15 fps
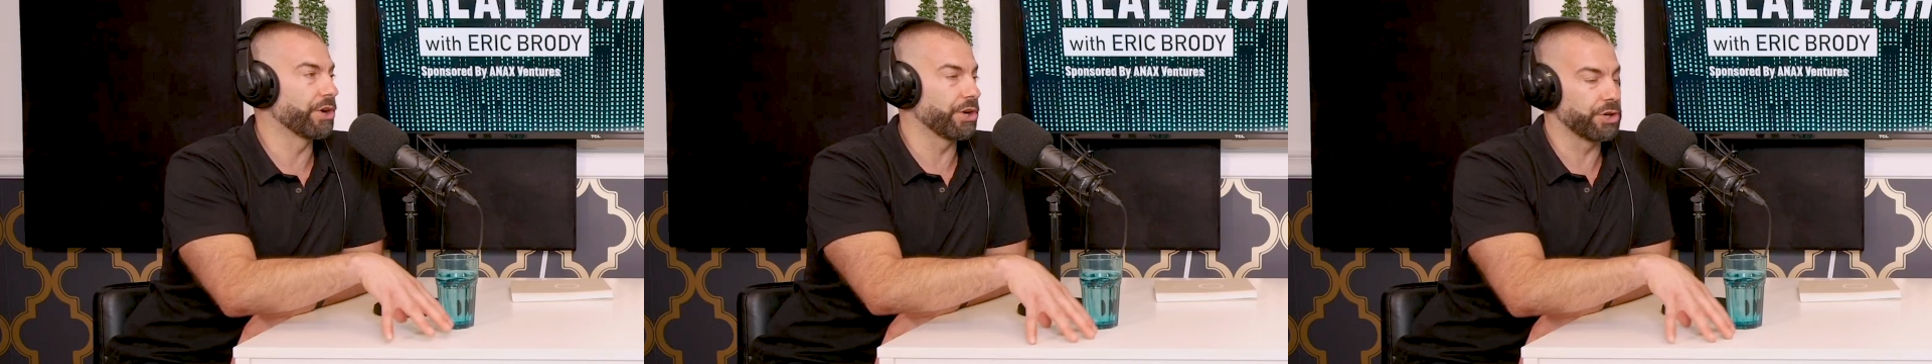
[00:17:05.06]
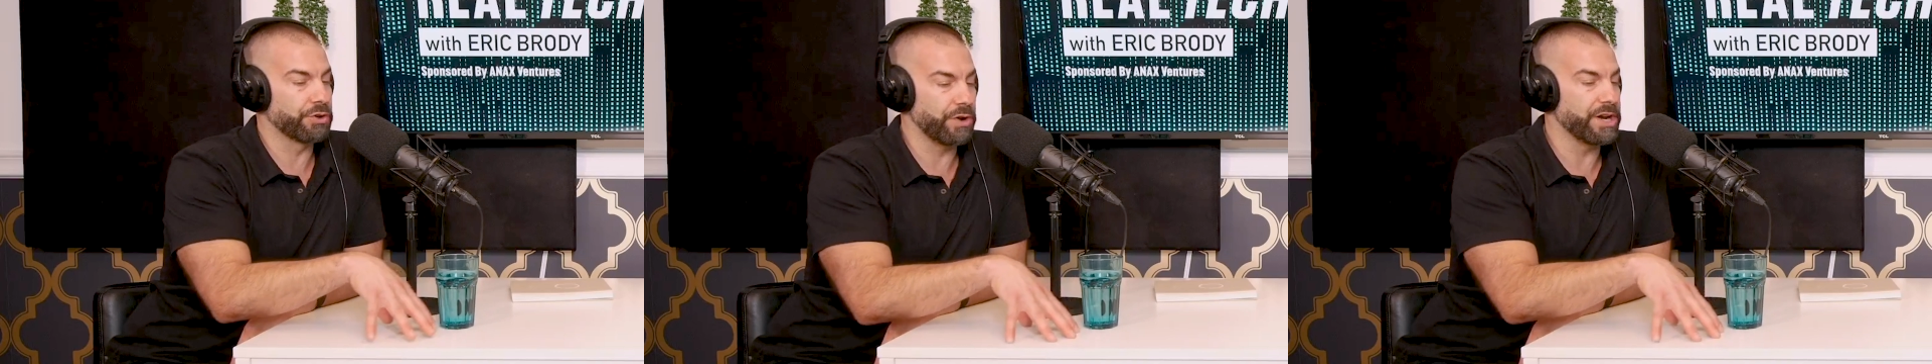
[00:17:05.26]
we're
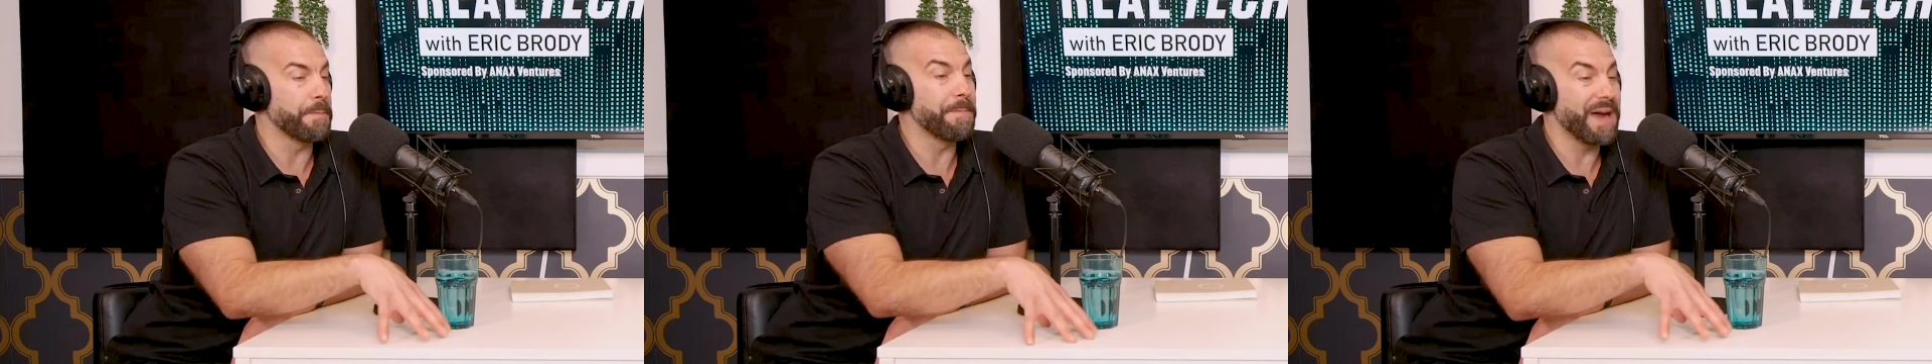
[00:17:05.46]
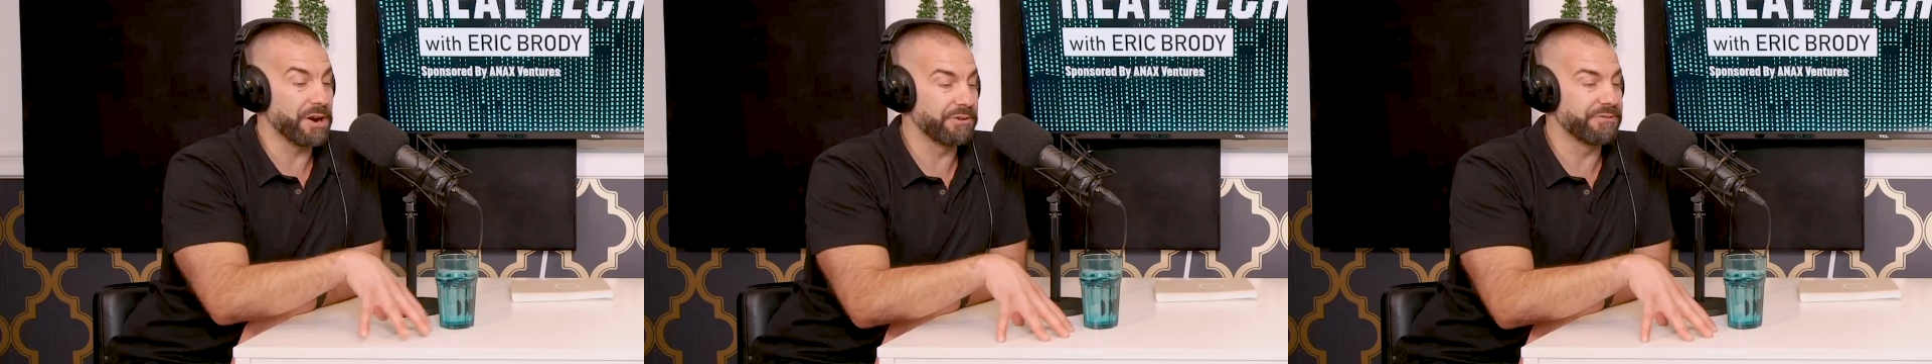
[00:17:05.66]
going to create
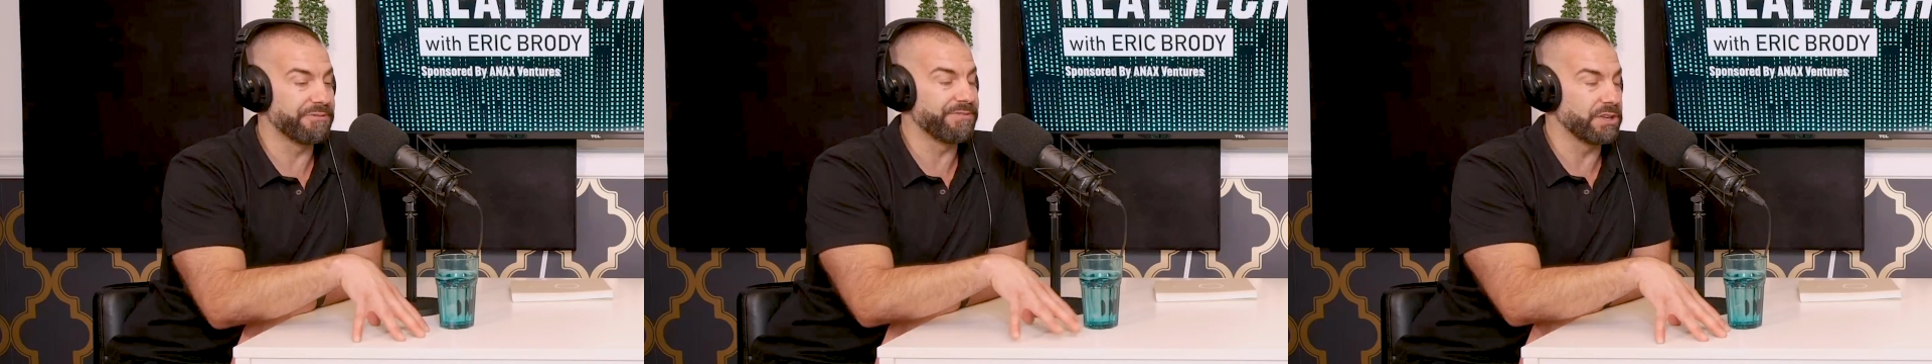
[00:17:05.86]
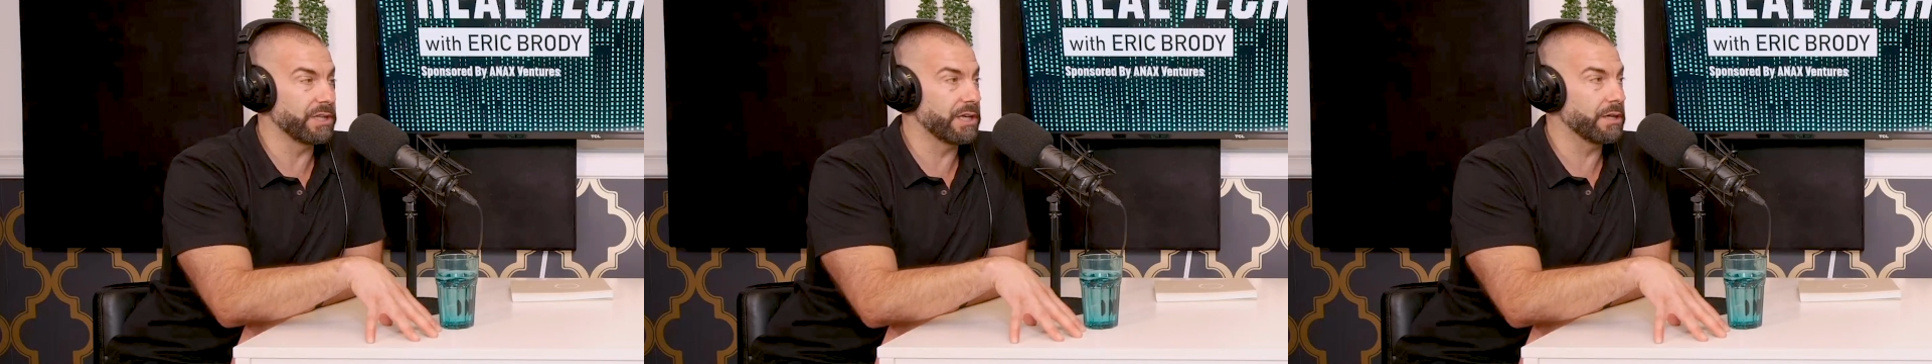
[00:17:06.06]
a better
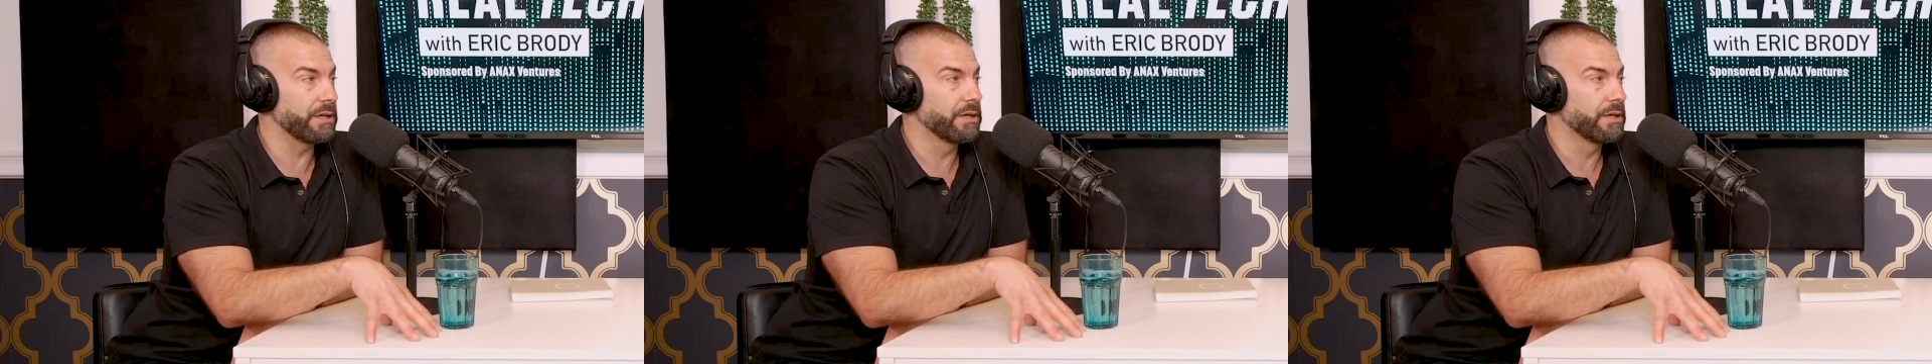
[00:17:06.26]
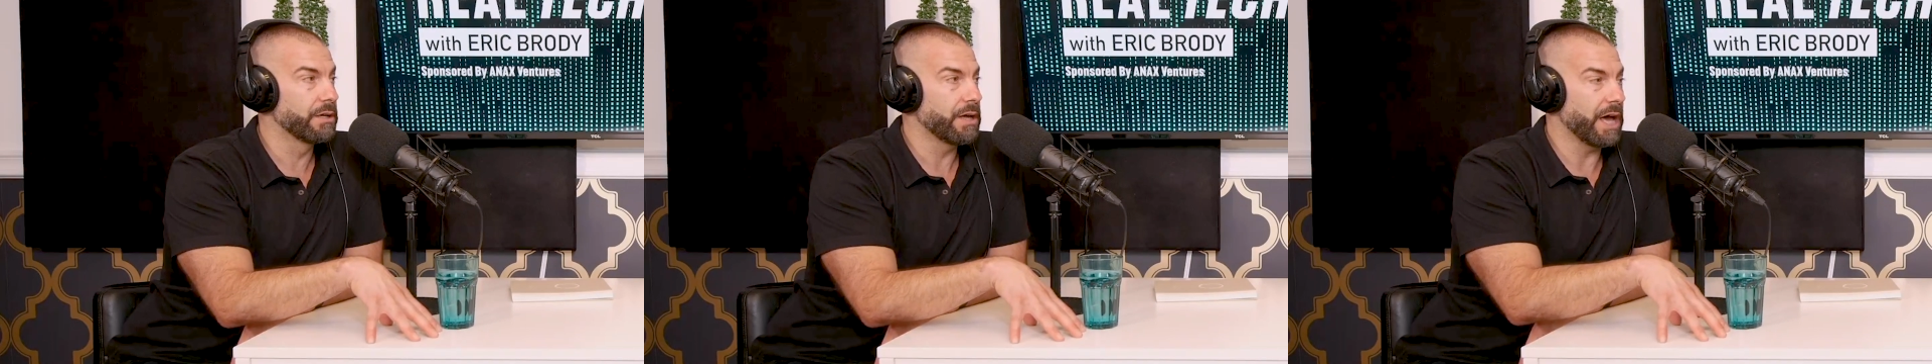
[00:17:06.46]
feeling.